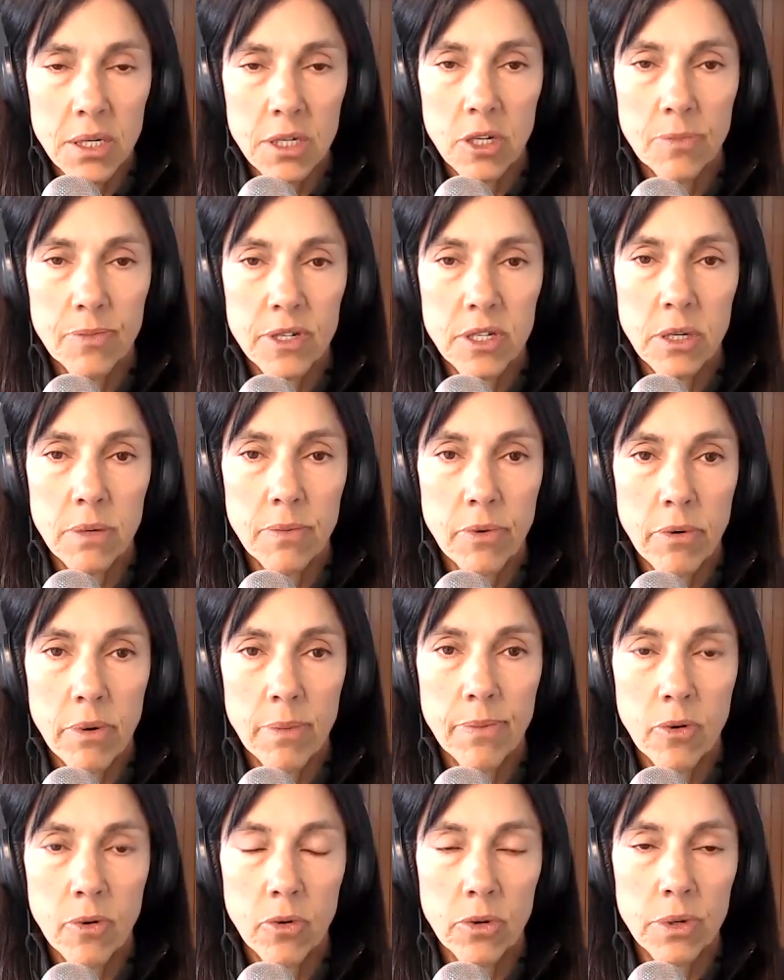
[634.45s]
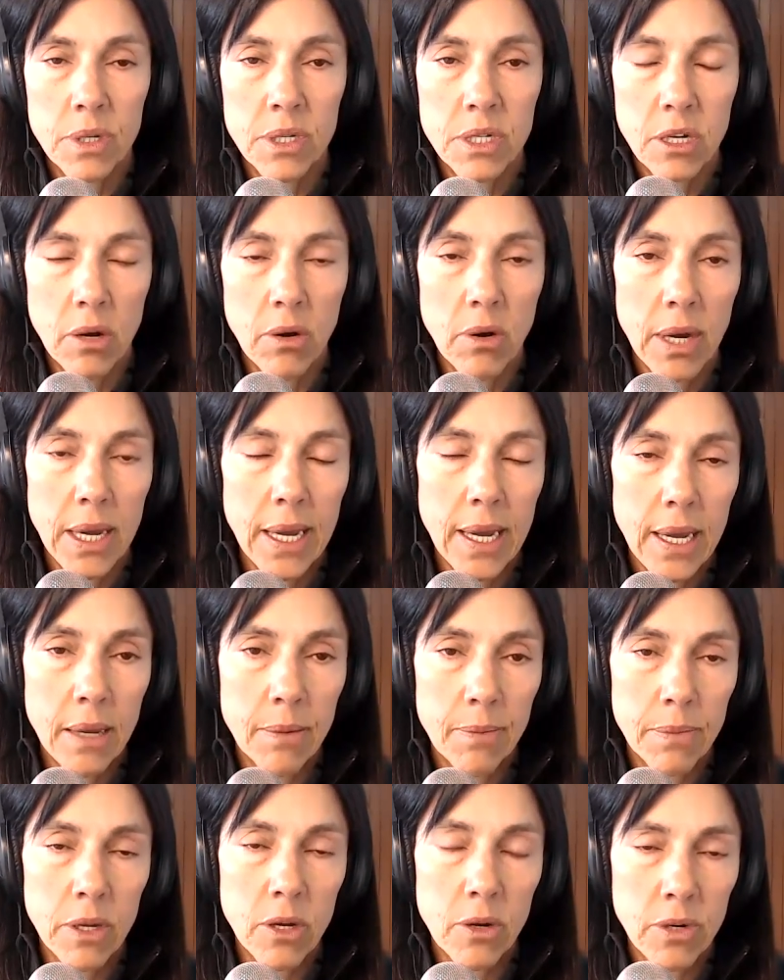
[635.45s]
Super, super important. So
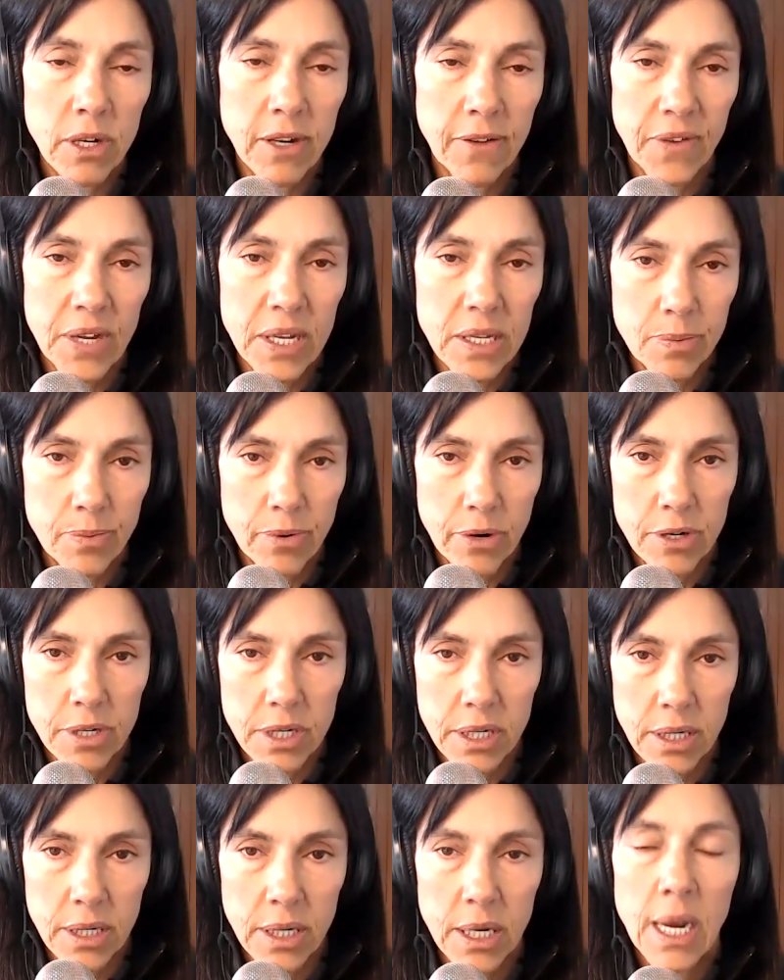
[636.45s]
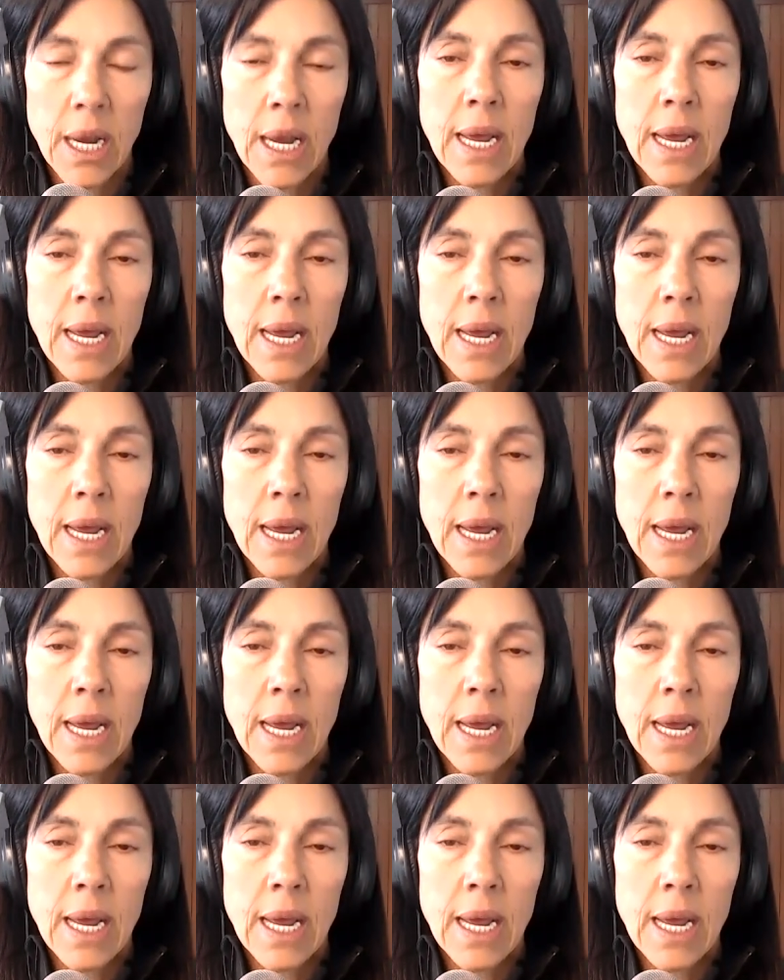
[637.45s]
immune defense protein